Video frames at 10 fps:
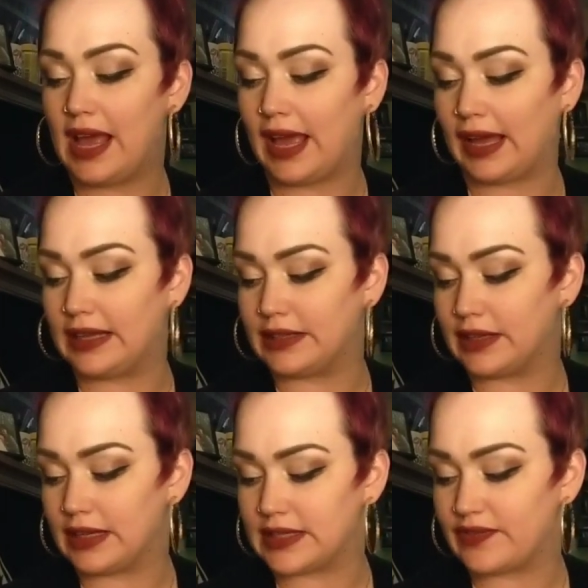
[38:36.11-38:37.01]

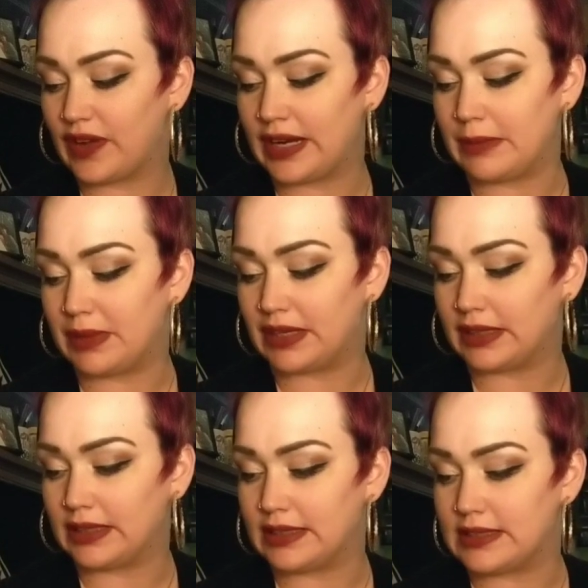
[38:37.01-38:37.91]
And it's funny
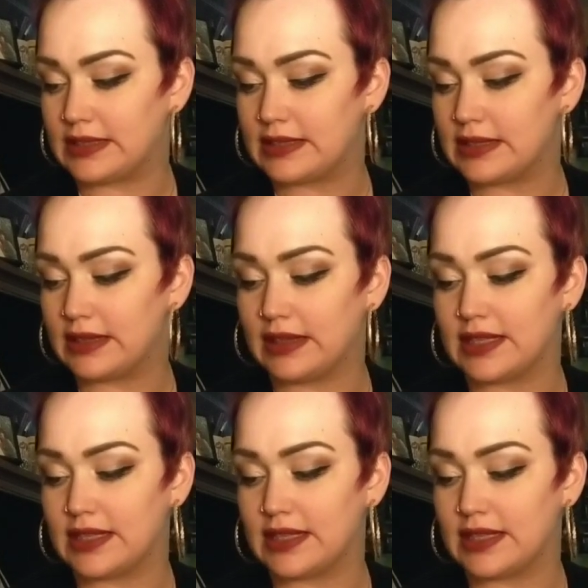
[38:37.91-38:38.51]
because